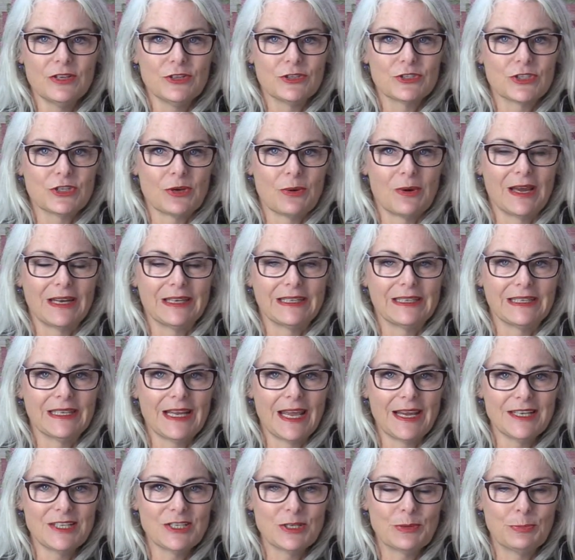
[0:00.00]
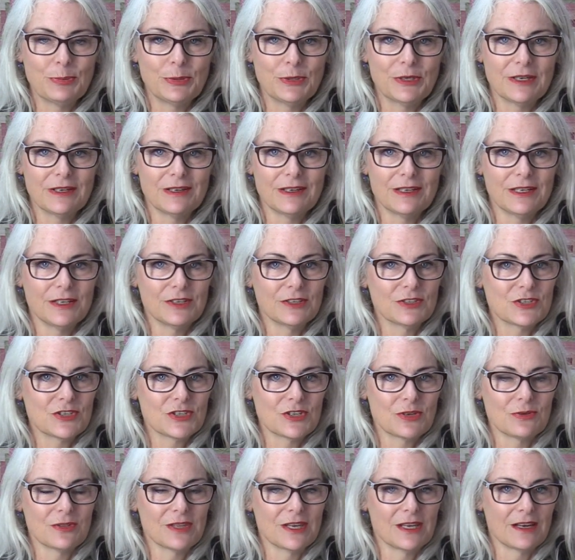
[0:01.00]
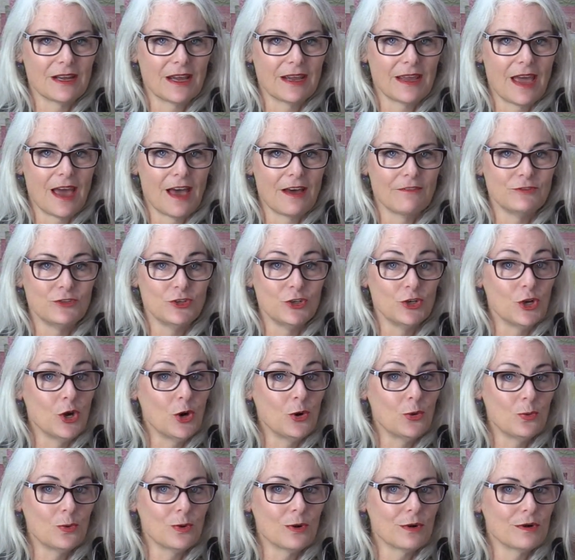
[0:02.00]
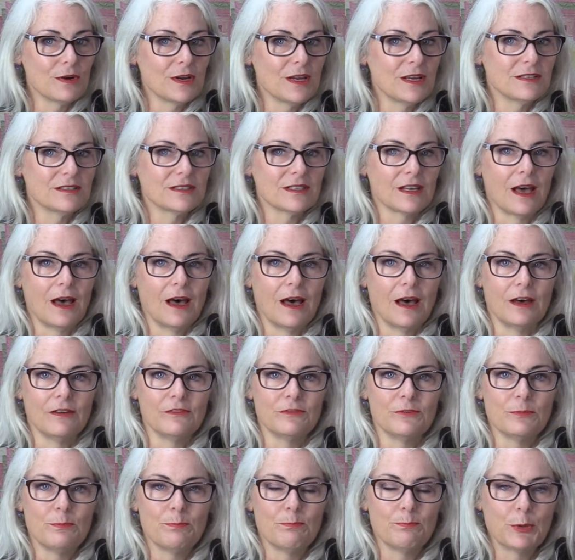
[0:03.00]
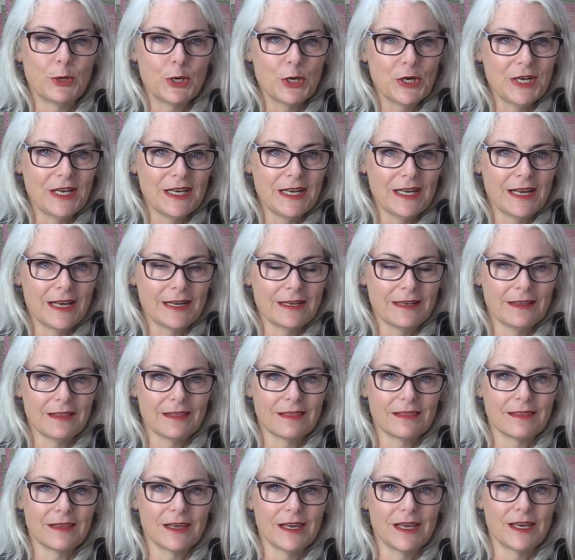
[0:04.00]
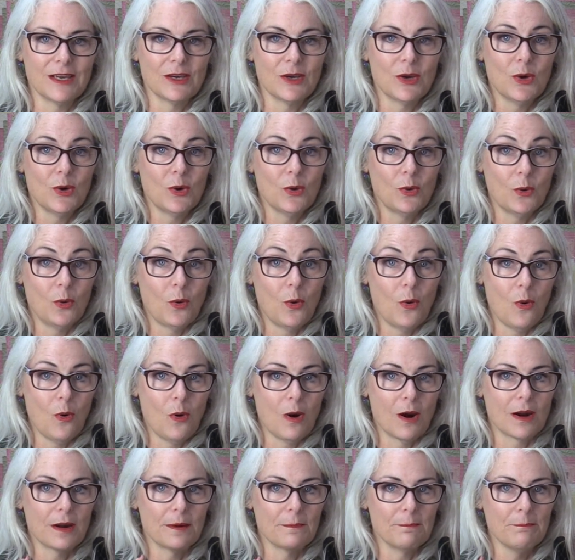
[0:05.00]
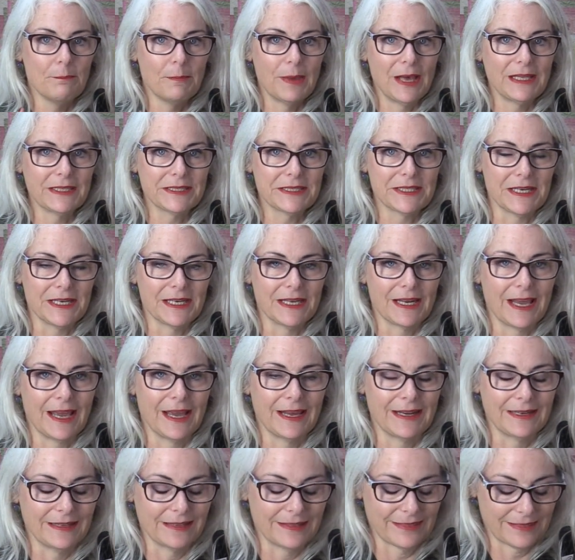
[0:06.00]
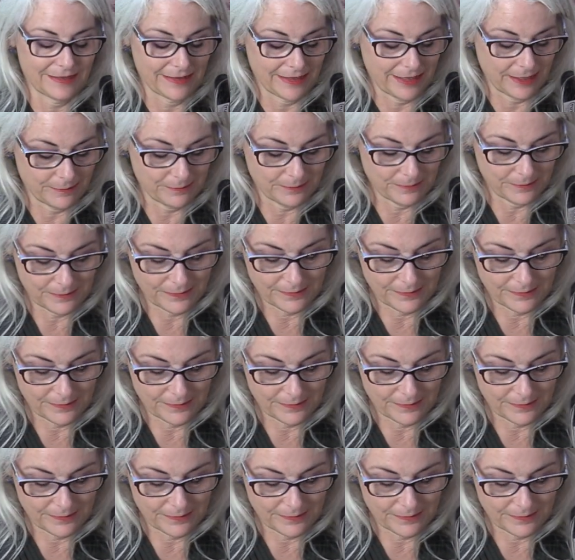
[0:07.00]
So I like to put it here so that I have no worries of burning anything or melting anything.